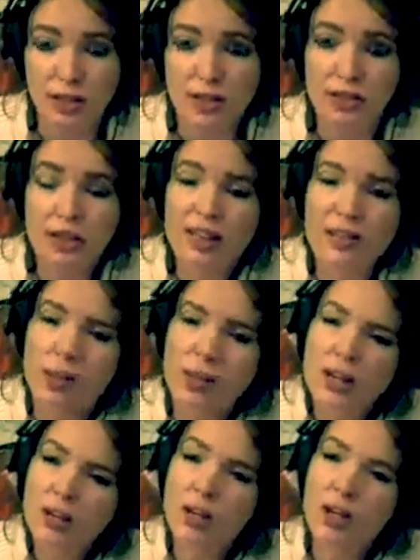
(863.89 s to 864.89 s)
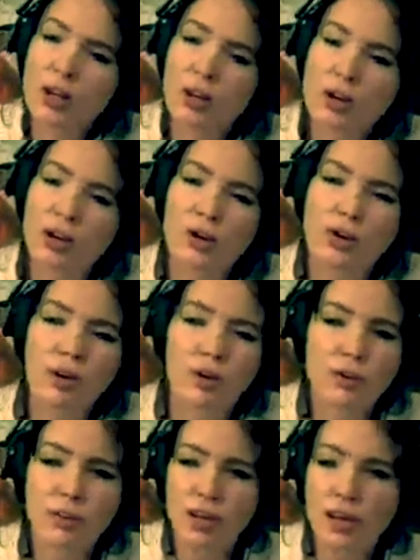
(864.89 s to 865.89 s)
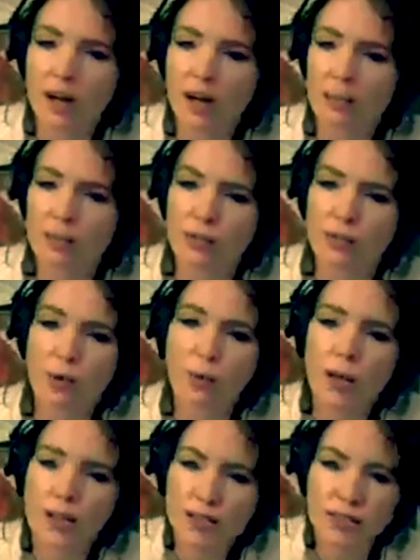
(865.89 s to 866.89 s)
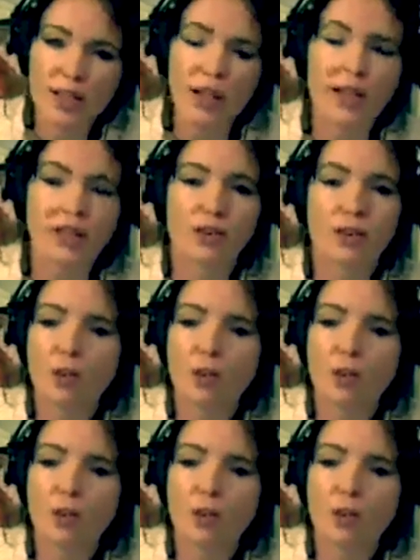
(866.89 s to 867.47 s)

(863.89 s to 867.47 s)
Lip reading: There has been a long time of one side